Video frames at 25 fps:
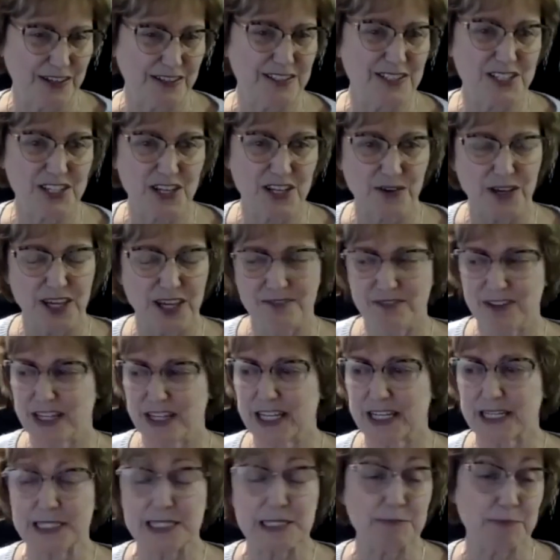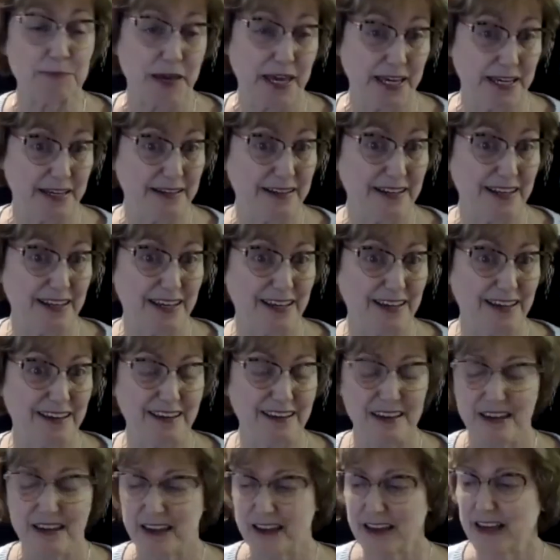So even expanding,
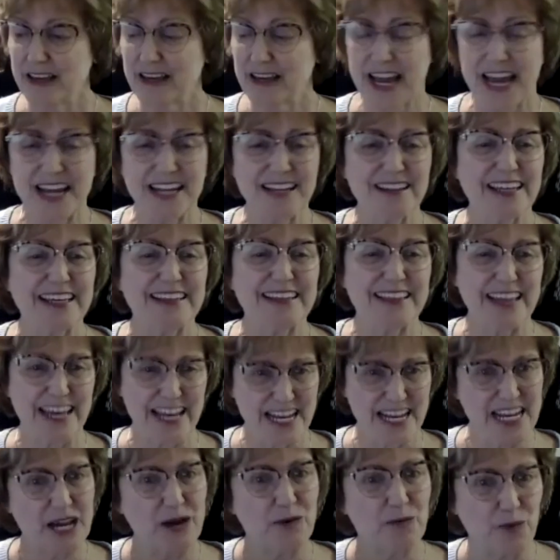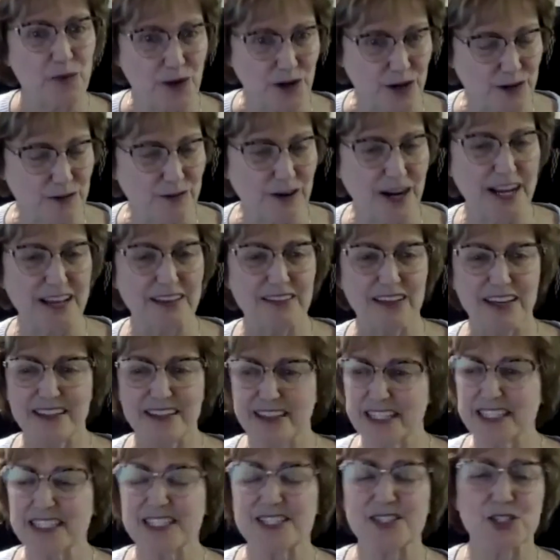kind of like that network, right? Like,
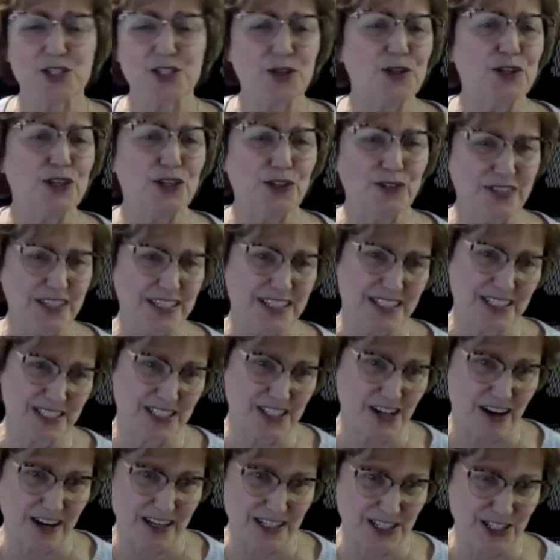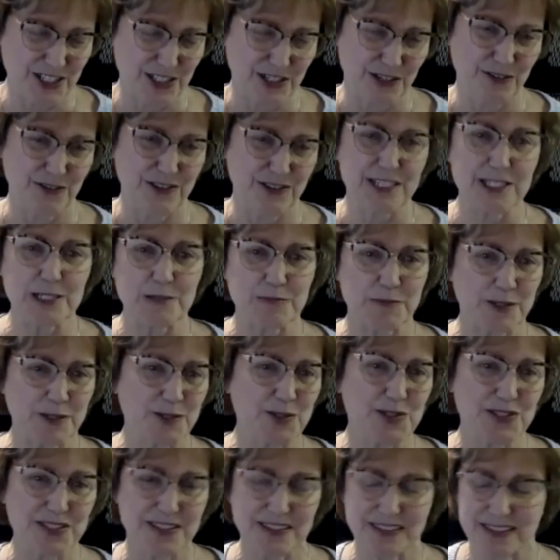this is who you need to talk to. This
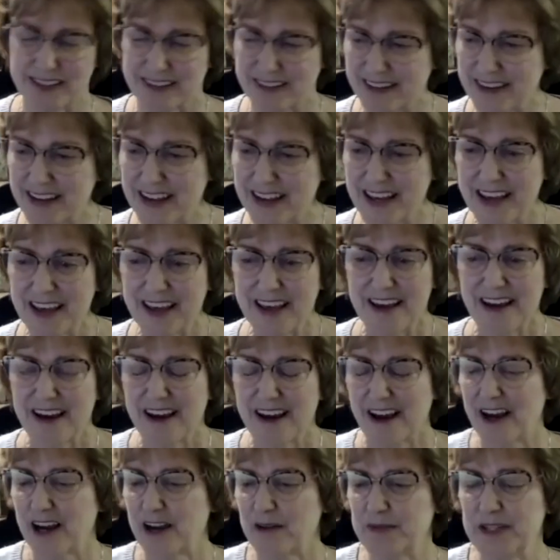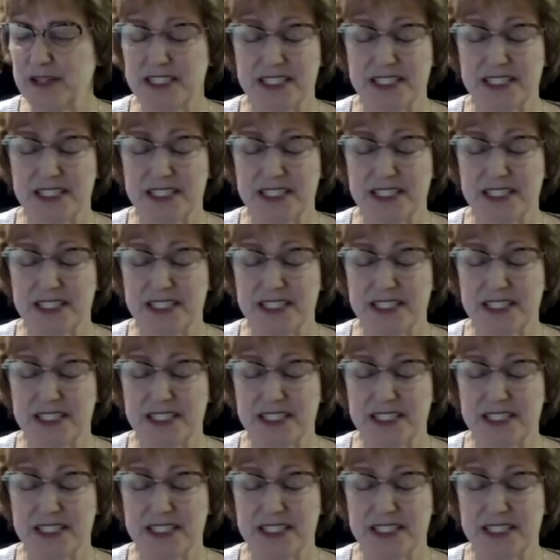person has